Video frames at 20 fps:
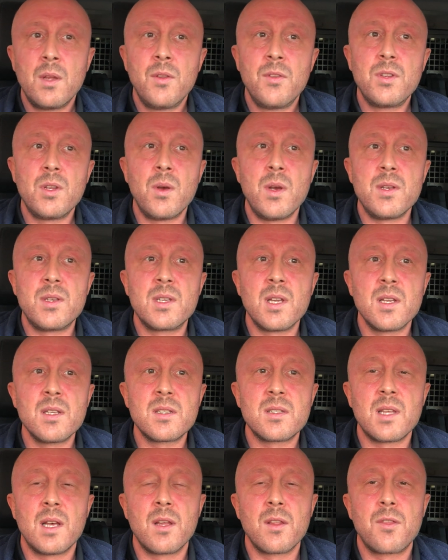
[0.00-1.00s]
So it
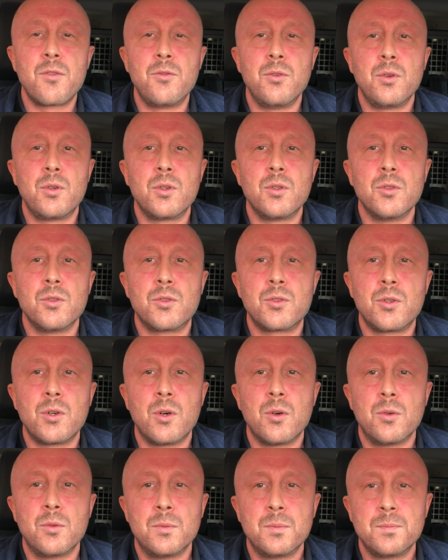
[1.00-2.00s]
does that through
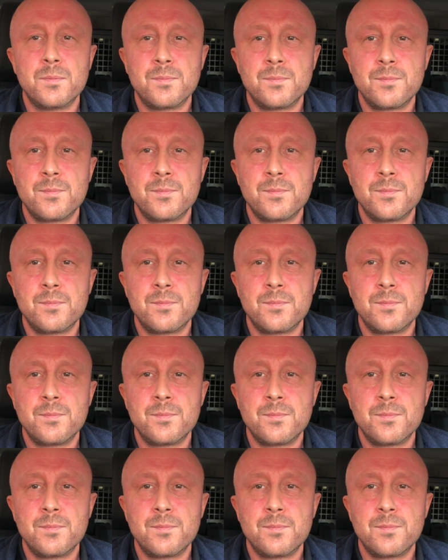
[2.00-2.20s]
control.